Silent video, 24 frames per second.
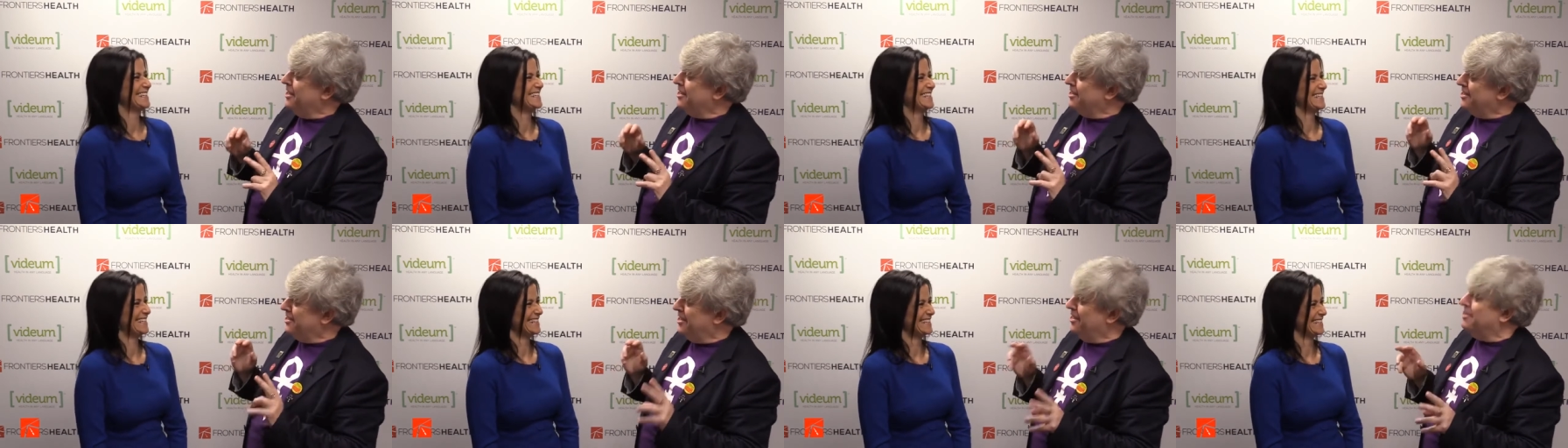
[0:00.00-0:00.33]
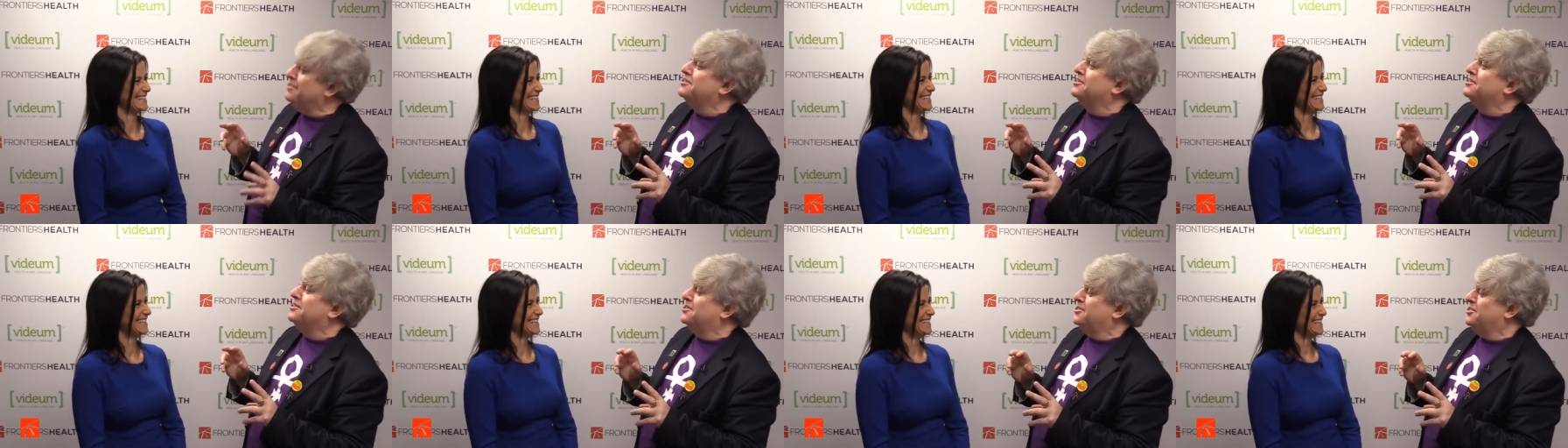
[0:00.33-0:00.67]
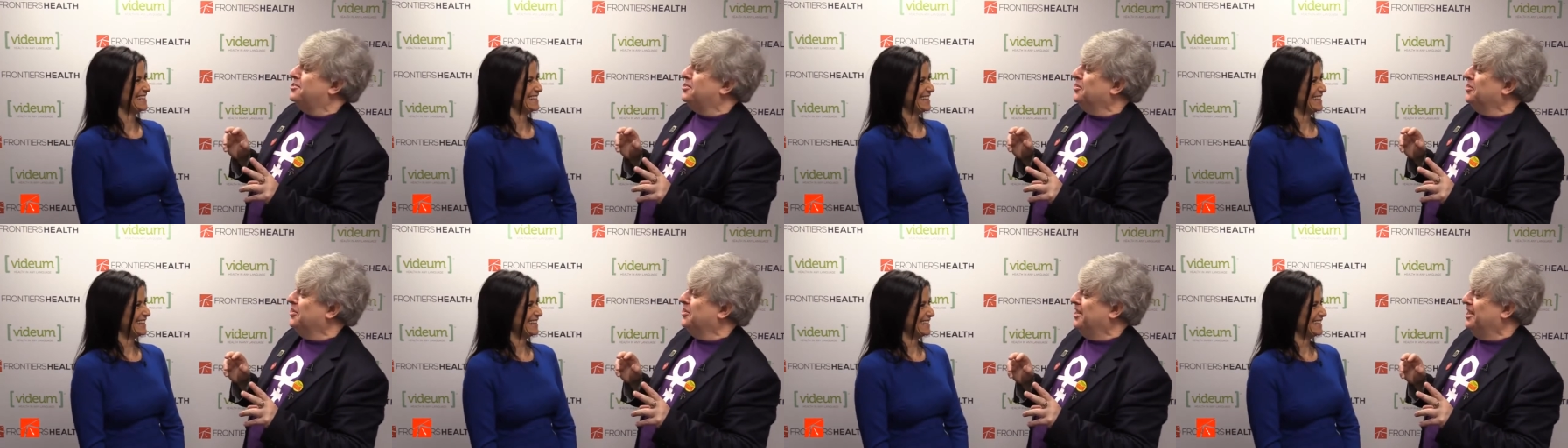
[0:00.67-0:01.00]
They go to the
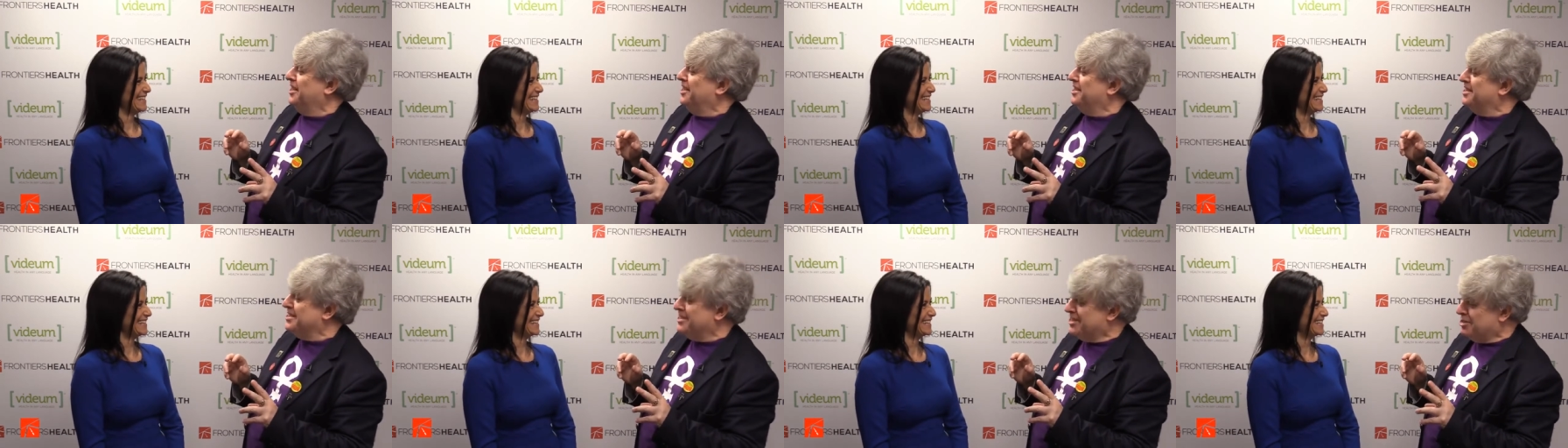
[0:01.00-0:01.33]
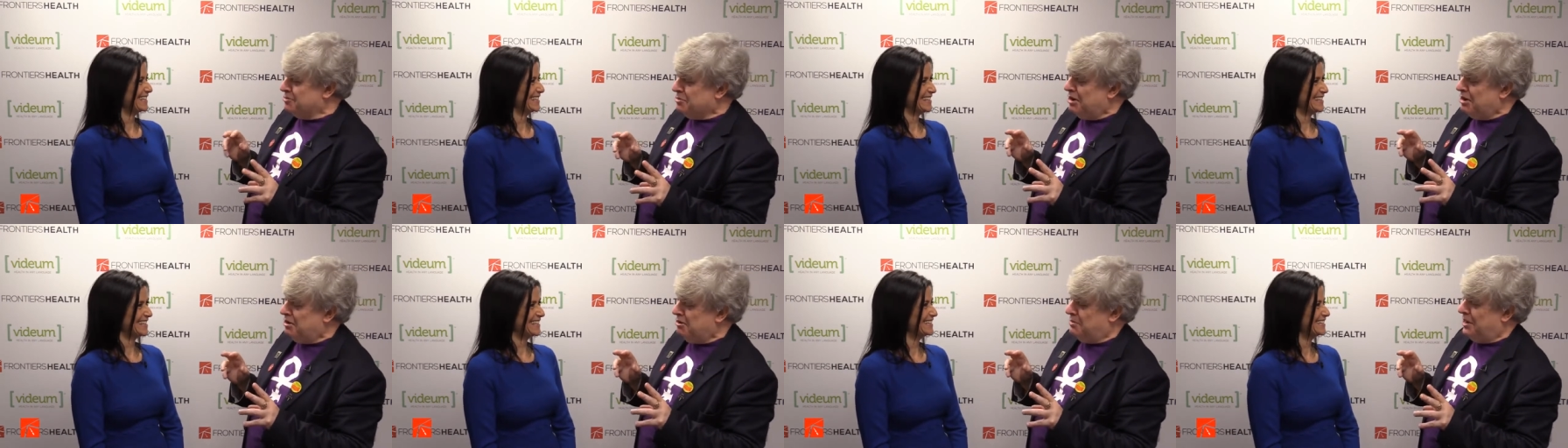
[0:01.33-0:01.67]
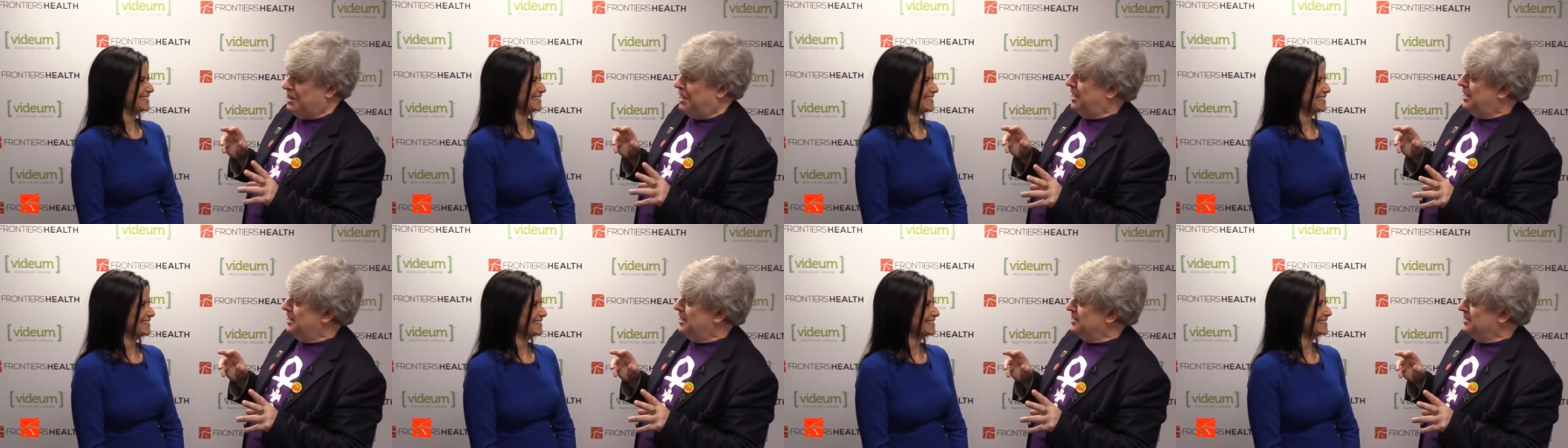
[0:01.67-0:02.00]
toilet and swear
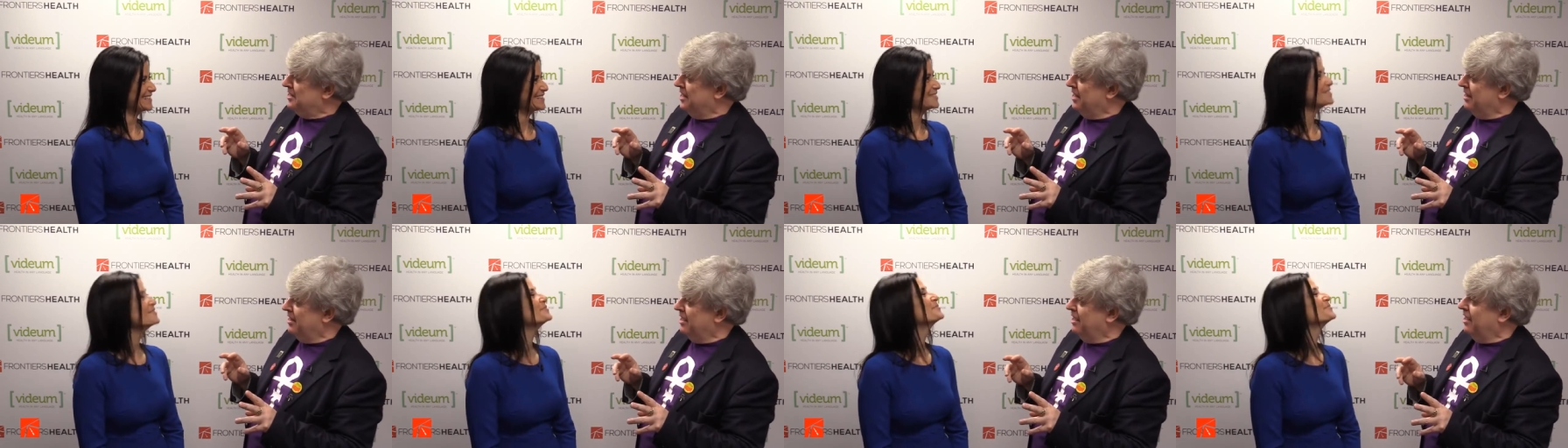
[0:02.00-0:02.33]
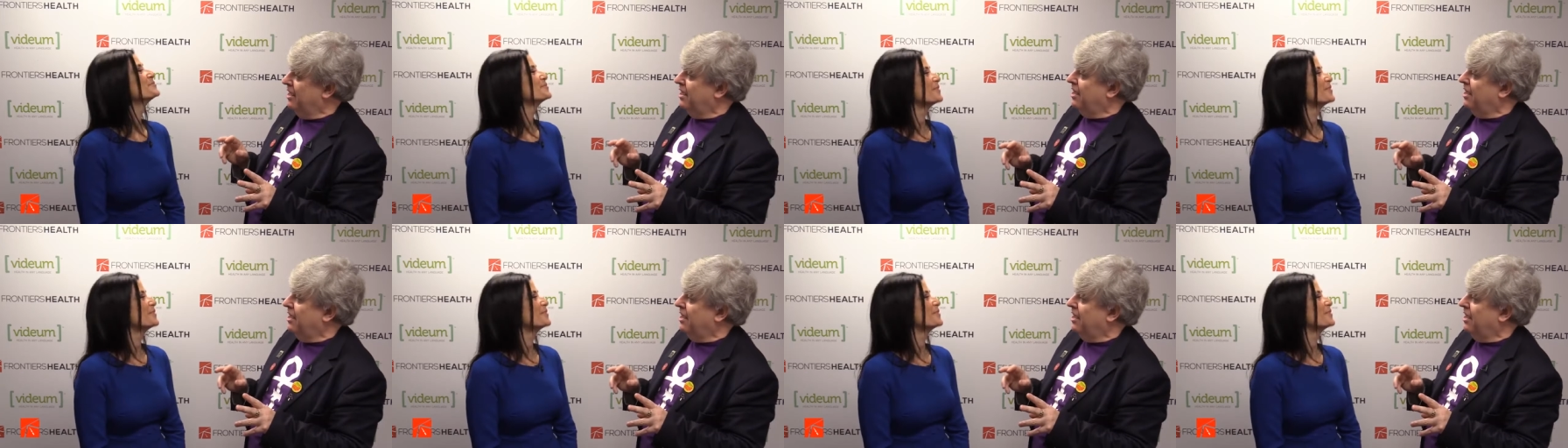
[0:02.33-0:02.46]
about each other.